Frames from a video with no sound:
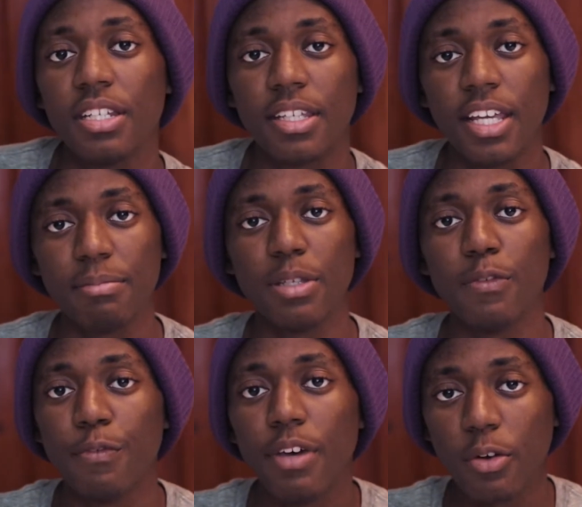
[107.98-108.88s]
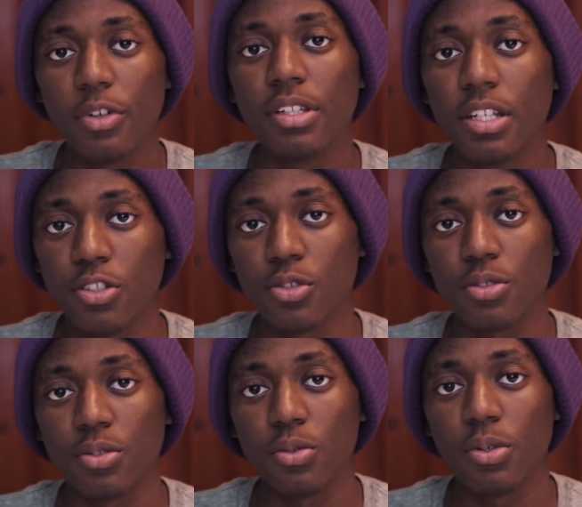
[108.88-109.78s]
it can be very
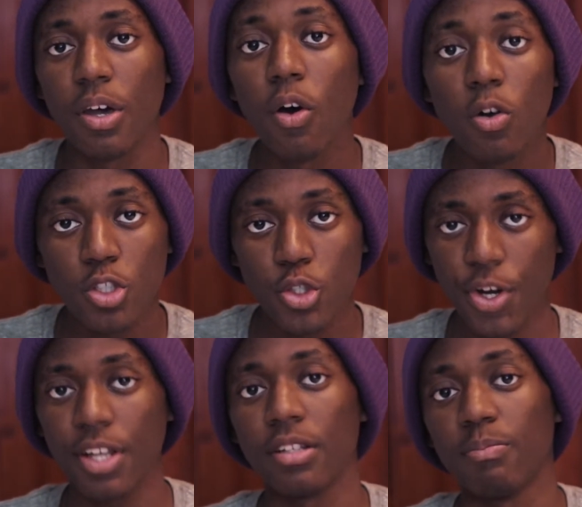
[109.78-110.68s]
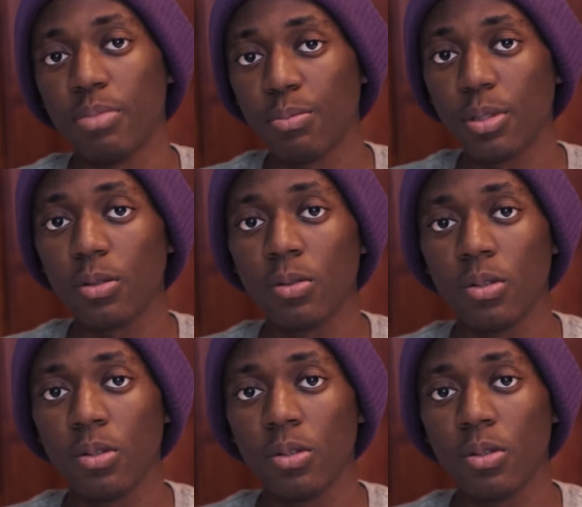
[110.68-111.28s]
dangerous to untrained people,